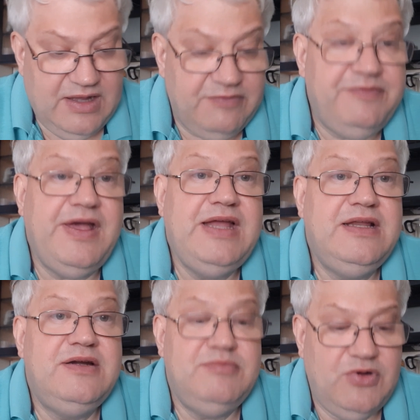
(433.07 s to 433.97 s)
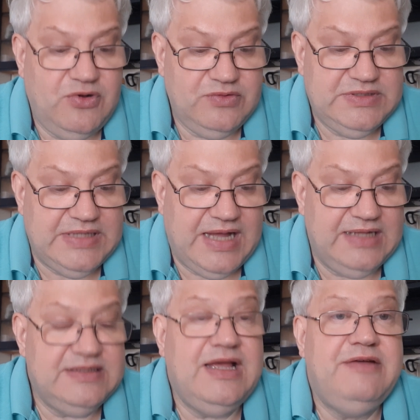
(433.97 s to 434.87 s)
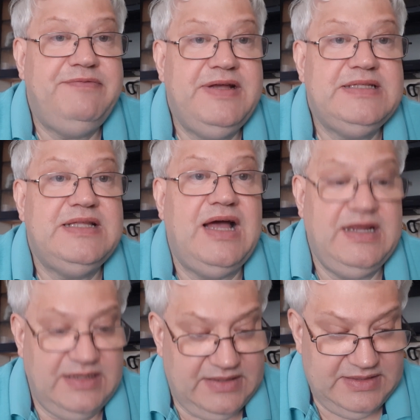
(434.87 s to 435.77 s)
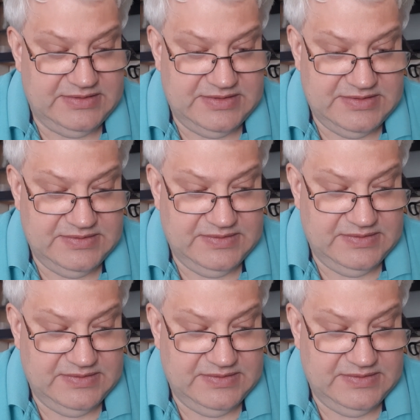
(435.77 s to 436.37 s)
A failure mode and effect analysis.